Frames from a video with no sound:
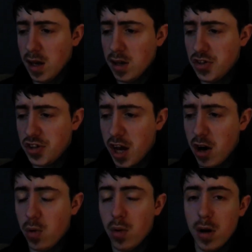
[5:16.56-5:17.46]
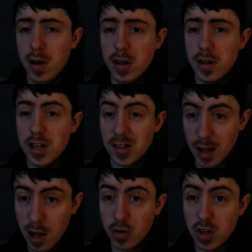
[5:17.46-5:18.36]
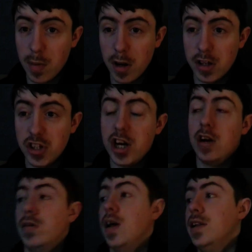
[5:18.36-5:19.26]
So there's loads coming on this channel.